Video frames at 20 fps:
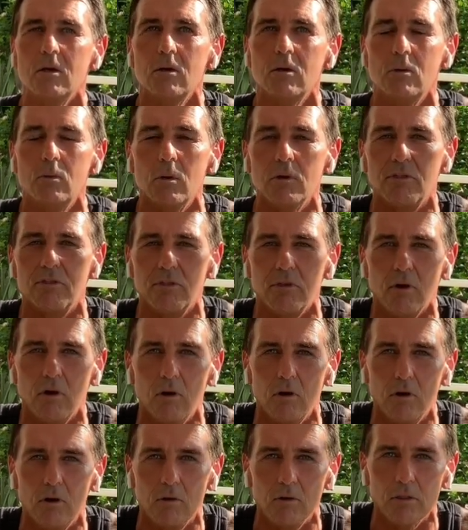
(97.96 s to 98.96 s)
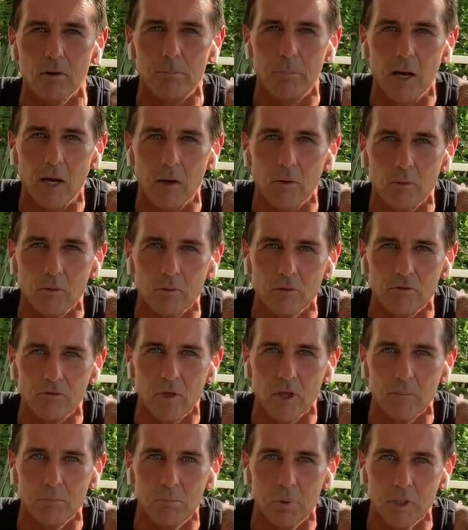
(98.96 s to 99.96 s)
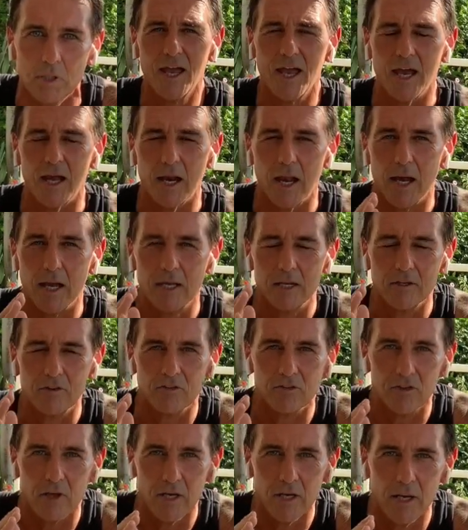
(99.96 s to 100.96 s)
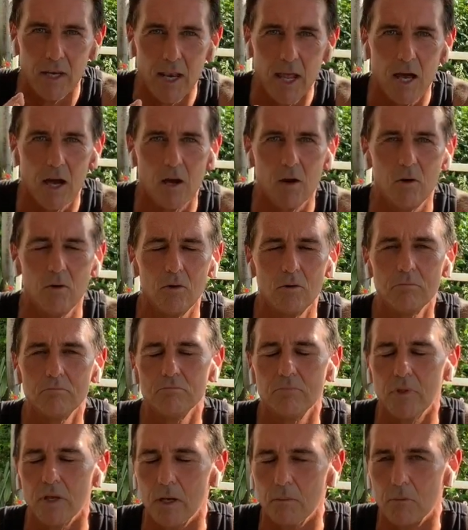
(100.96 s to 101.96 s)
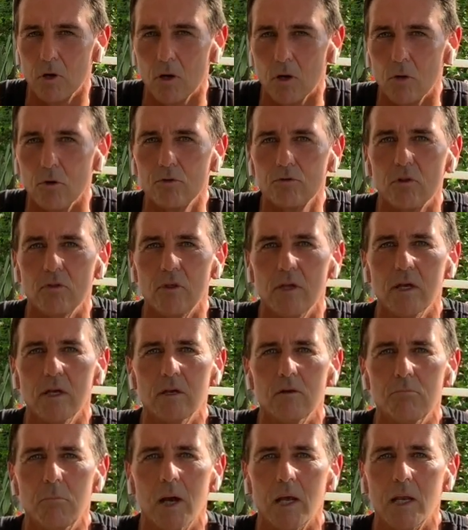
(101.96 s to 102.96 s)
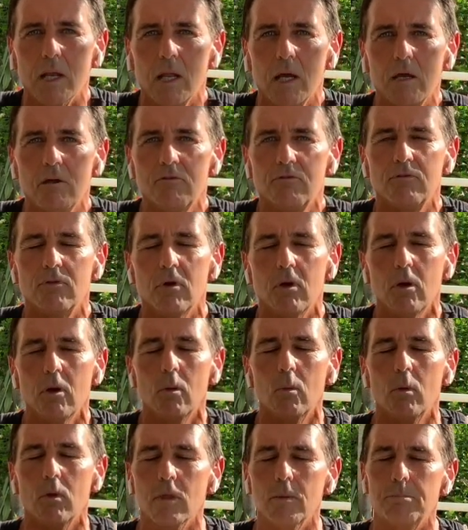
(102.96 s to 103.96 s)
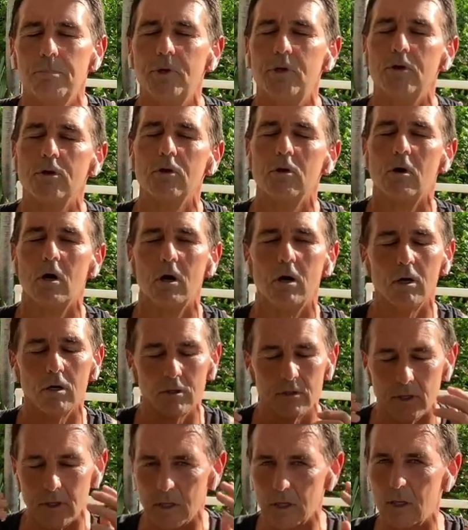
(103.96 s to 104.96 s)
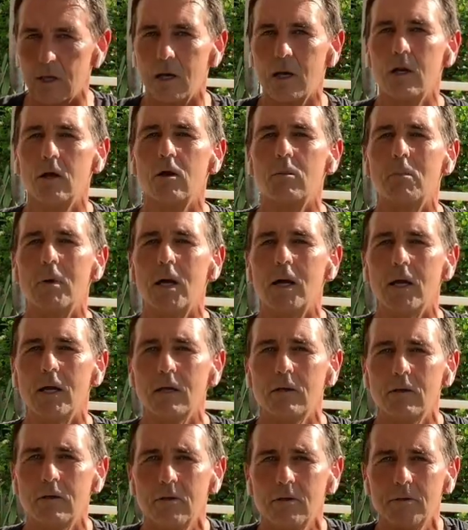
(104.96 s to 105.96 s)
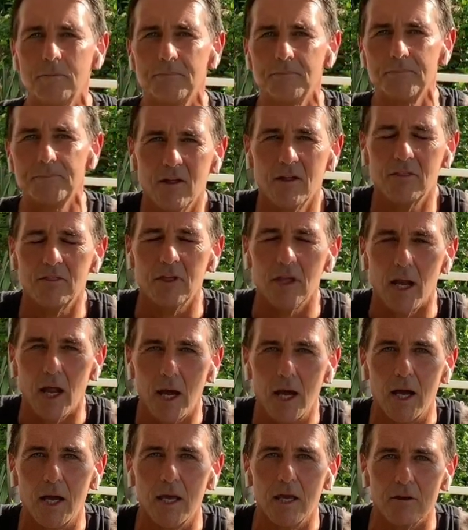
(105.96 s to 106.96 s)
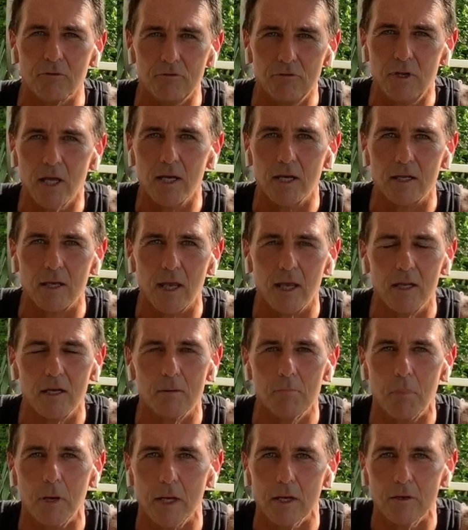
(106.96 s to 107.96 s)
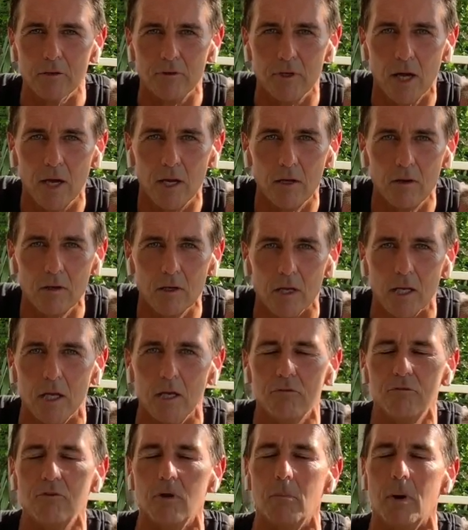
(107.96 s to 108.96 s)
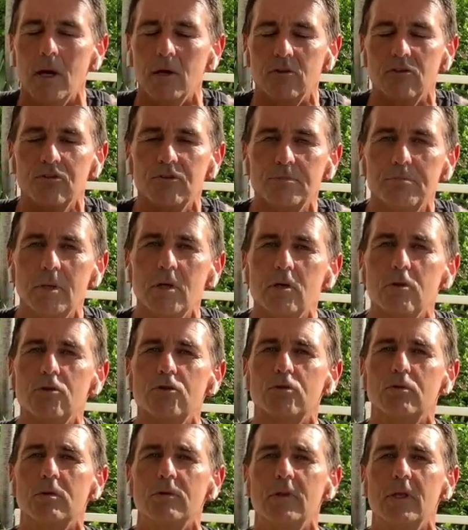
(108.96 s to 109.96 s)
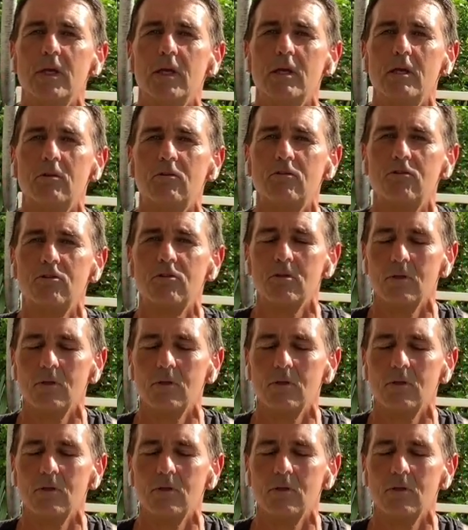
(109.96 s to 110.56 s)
with all the powers that be. And I can say now that I'm close to the end of my life with a pure heart and a clear mind, that I have dedicated my entire life to my spiritual needs